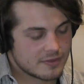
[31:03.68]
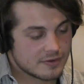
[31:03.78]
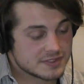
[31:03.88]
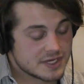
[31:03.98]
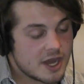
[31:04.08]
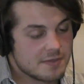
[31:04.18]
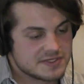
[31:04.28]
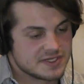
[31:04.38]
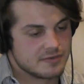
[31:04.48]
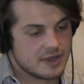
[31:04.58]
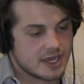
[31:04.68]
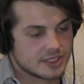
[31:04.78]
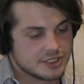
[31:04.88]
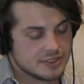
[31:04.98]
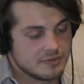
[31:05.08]
there's an opposite
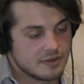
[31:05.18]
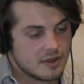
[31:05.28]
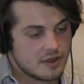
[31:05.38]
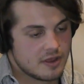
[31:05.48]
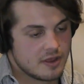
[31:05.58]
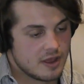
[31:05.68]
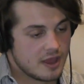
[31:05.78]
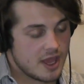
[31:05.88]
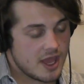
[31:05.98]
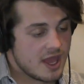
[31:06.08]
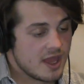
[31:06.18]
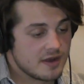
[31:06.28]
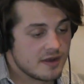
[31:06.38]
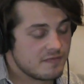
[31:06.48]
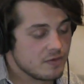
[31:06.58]
reaction. And
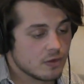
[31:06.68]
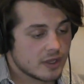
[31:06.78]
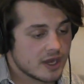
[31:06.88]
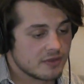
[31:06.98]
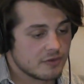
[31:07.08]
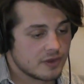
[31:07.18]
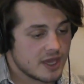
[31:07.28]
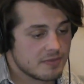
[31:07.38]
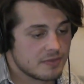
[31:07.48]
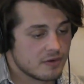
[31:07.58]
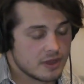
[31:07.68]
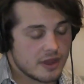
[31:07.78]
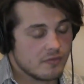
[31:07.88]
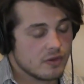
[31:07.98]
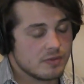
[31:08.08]
if you look at it through game theory, I
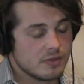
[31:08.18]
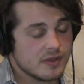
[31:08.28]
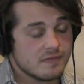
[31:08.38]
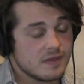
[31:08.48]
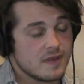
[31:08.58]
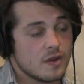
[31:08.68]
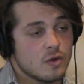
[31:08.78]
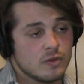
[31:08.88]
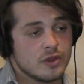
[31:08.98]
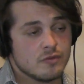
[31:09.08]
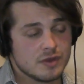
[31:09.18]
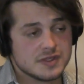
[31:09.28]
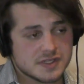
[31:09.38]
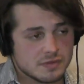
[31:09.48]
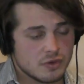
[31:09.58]
really believe that the only
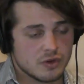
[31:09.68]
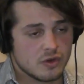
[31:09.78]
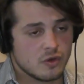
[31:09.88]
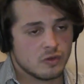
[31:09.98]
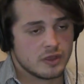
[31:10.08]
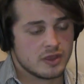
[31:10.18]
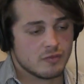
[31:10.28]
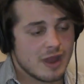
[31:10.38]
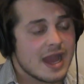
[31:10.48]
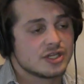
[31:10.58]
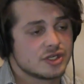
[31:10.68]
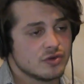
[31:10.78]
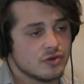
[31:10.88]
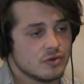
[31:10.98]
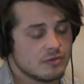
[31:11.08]
reasonable and only
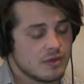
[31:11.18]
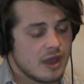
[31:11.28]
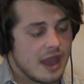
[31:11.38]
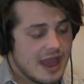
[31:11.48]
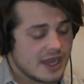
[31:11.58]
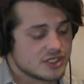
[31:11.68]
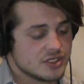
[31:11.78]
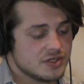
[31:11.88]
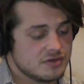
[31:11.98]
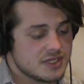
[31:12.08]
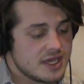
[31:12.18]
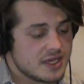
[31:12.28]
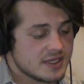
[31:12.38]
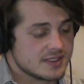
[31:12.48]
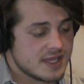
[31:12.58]
rational action to
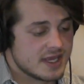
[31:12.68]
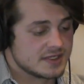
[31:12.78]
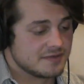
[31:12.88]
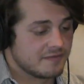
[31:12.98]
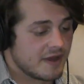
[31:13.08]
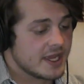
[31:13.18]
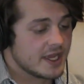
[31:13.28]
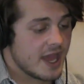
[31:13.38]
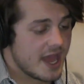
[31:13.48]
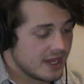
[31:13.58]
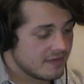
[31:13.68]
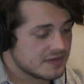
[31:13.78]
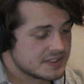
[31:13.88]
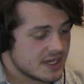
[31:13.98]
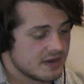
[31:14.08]
take is then to fight any of
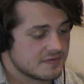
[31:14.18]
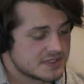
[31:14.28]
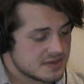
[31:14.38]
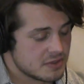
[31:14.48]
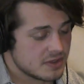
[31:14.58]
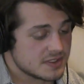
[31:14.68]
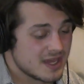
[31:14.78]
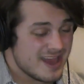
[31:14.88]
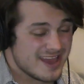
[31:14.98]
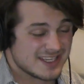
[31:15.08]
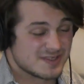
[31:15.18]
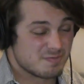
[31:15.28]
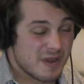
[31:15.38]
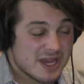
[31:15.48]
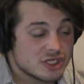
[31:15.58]
this negative stimulus,
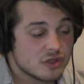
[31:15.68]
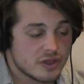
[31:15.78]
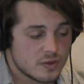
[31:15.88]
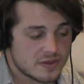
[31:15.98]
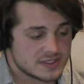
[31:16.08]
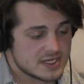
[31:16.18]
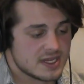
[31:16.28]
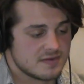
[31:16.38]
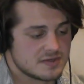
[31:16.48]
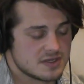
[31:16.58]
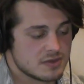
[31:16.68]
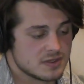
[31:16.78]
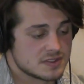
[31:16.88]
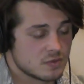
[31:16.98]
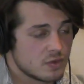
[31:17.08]
especially with this negative
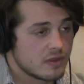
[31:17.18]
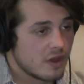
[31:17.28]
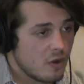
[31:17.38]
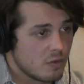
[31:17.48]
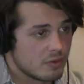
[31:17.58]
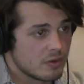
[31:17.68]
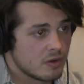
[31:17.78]
stimulus, with hope,